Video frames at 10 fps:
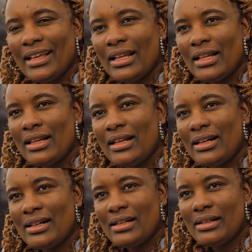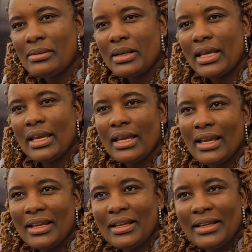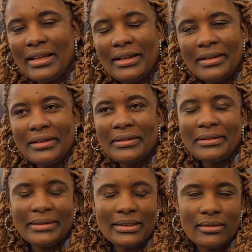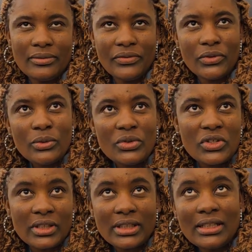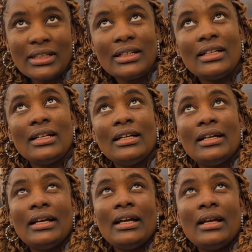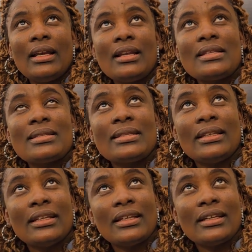in what way? Okay, future, let's see.